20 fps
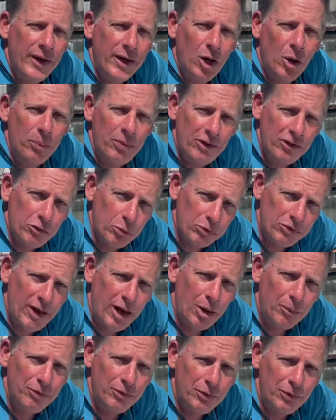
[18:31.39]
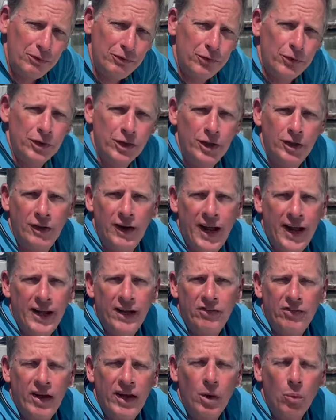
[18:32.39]
I hope this was helpful for your
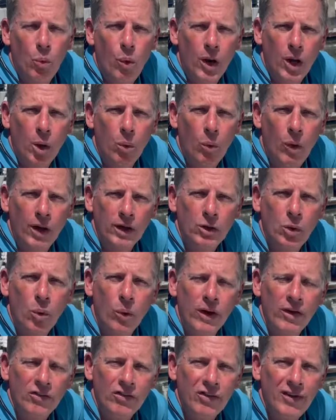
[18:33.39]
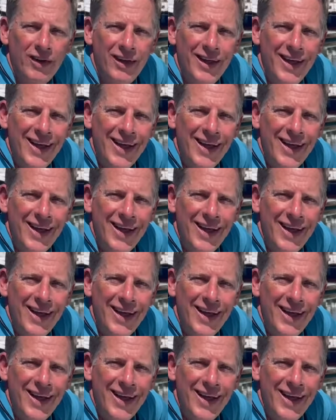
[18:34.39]
ASA 101 course.